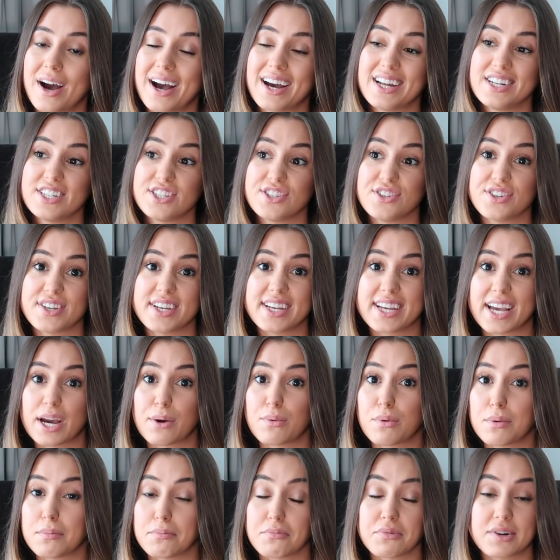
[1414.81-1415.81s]
and you can get
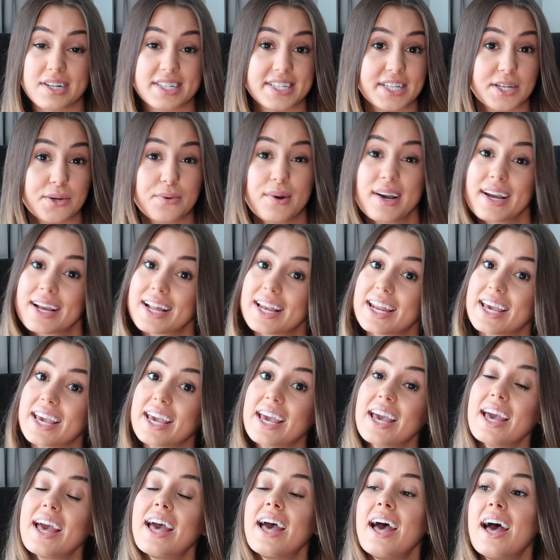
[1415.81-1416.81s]
one pretty
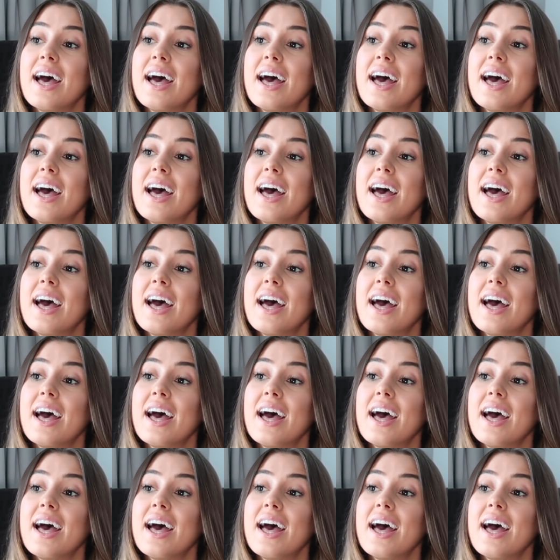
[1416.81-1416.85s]
quickly.